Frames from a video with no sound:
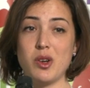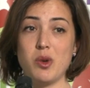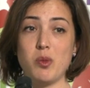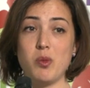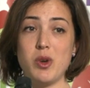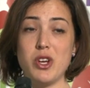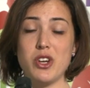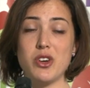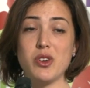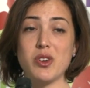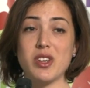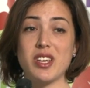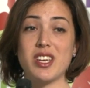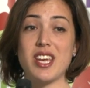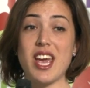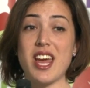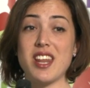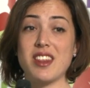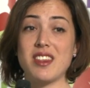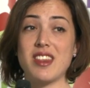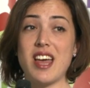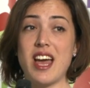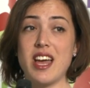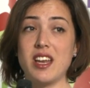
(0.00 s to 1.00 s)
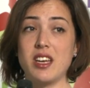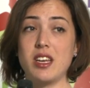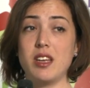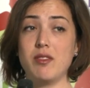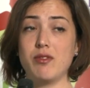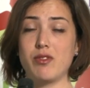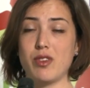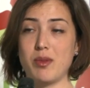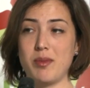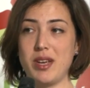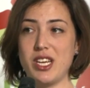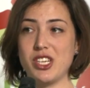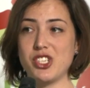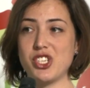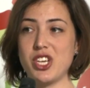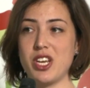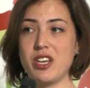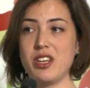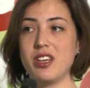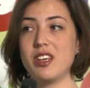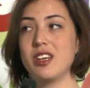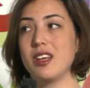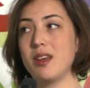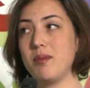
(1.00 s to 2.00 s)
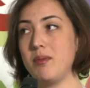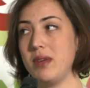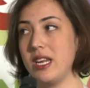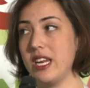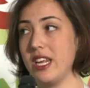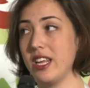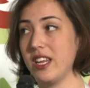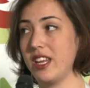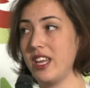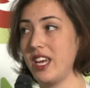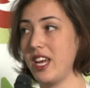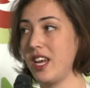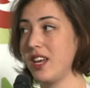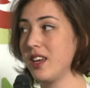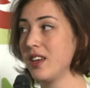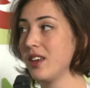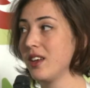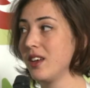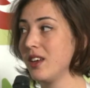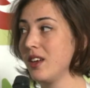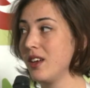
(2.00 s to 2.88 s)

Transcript: We don't get that information immediately.